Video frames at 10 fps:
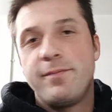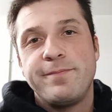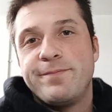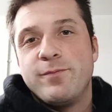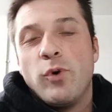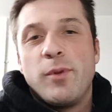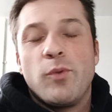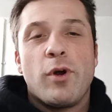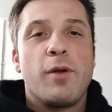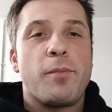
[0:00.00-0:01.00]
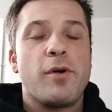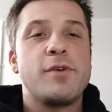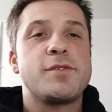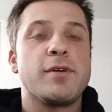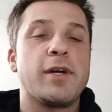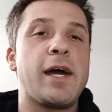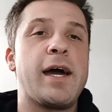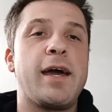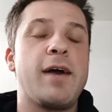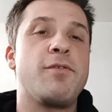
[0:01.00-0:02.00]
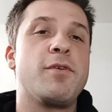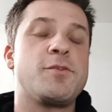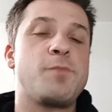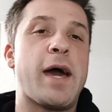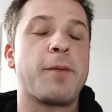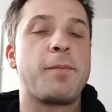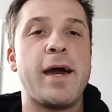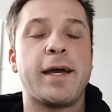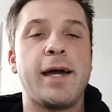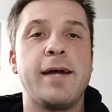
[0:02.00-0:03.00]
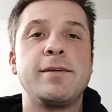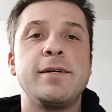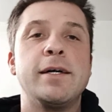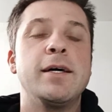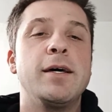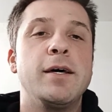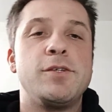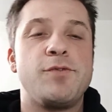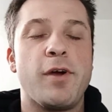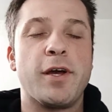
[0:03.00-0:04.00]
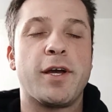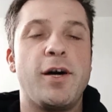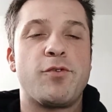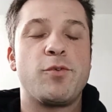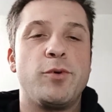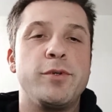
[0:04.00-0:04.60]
woman wearing a purse or a guy having his backpack on. It's very uncomfortable.